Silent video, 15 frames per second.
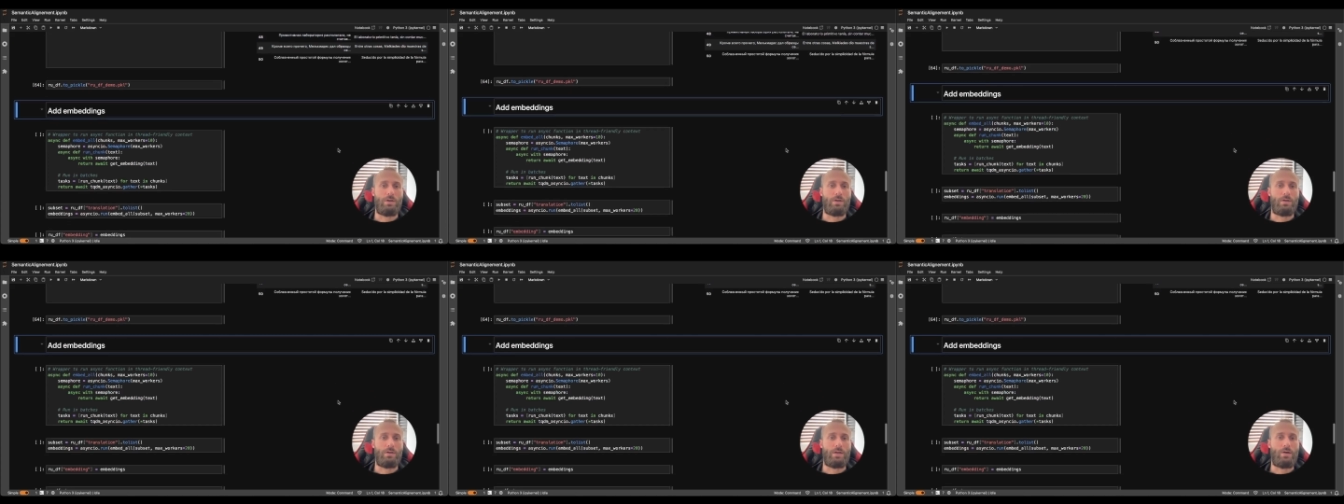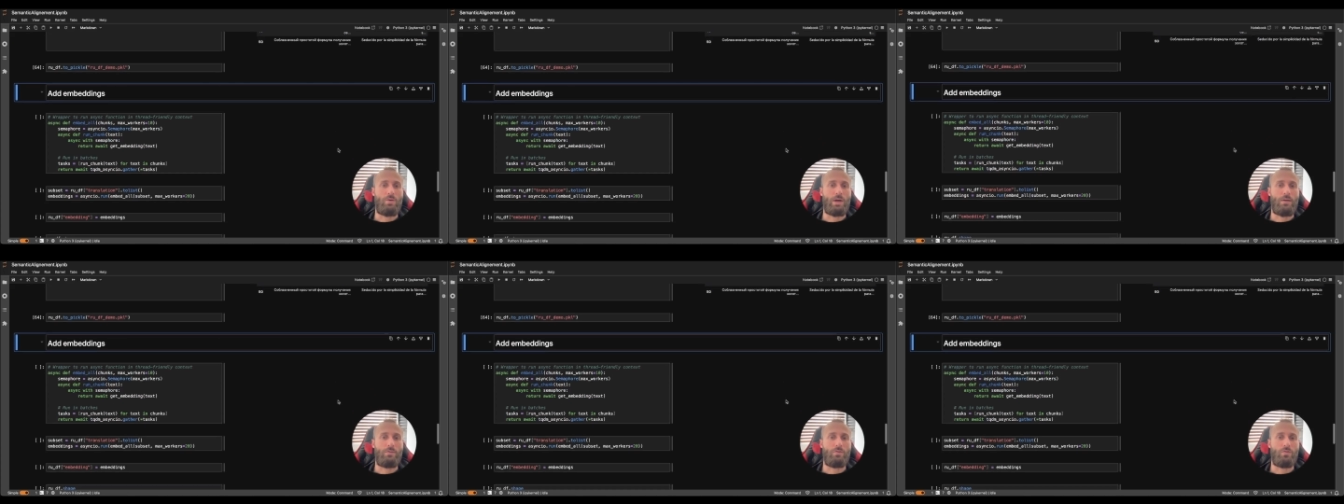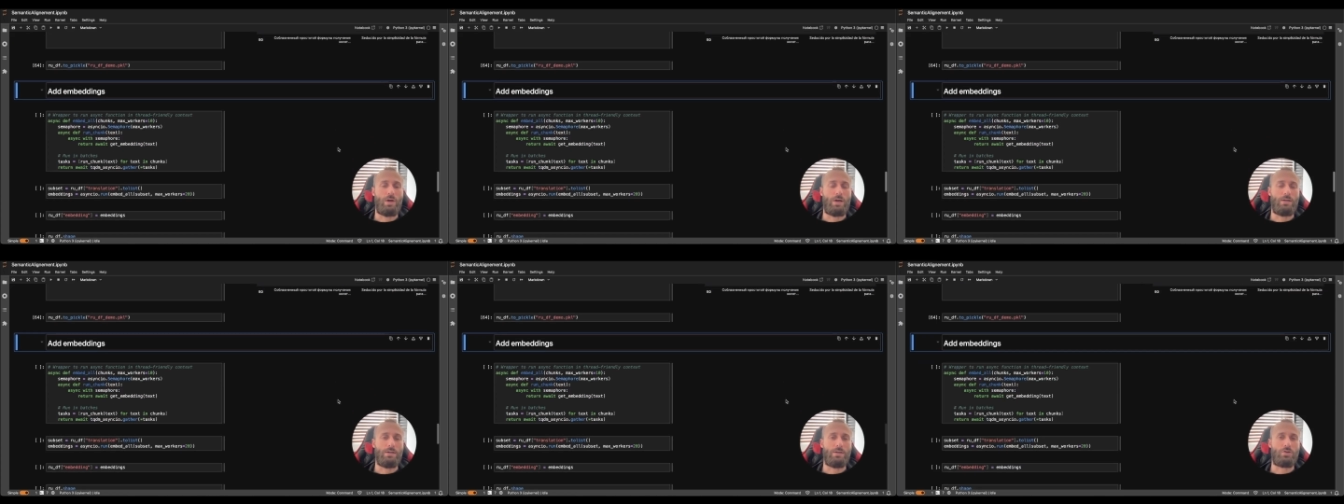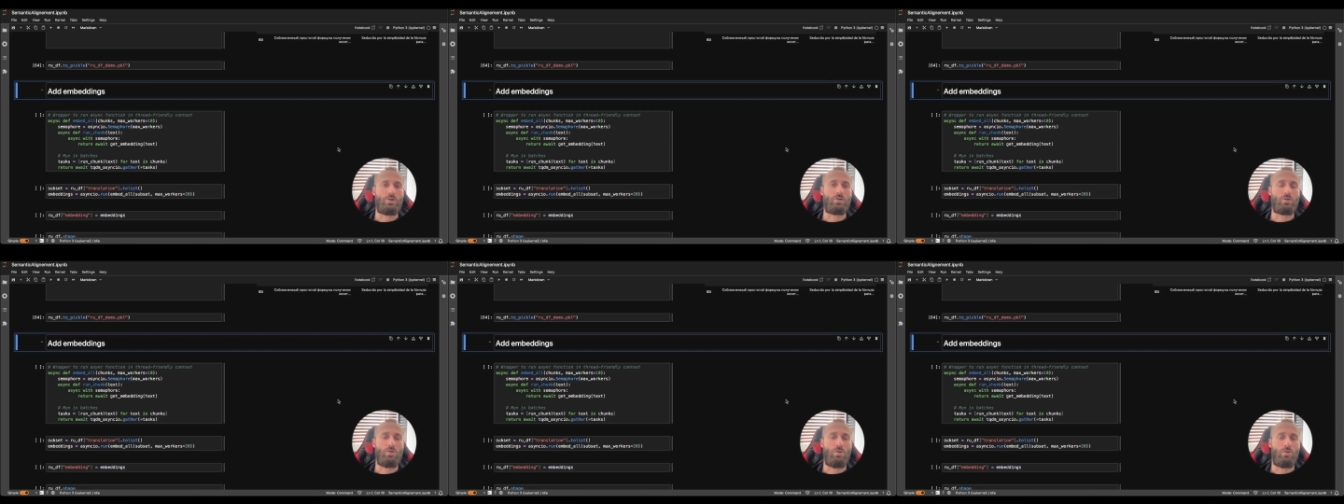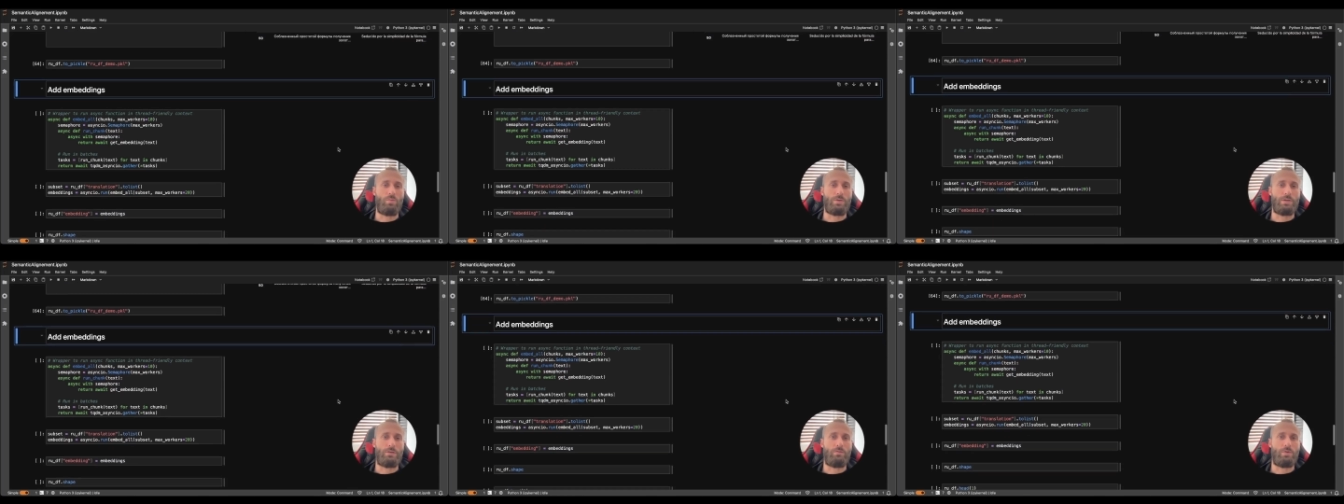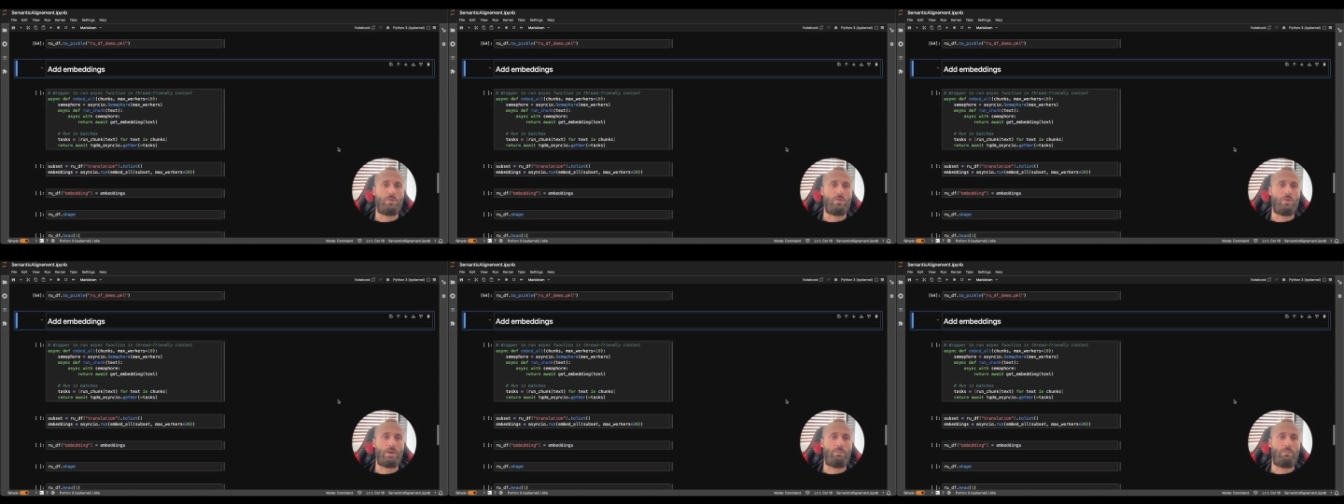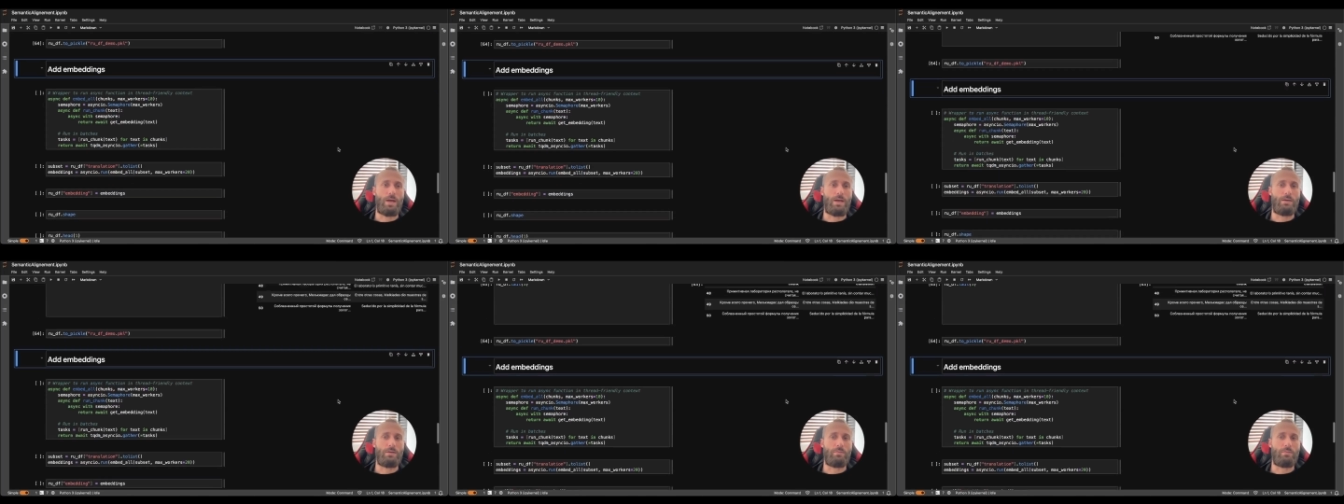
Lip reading: Now we have to add a third column that we'll call embedding,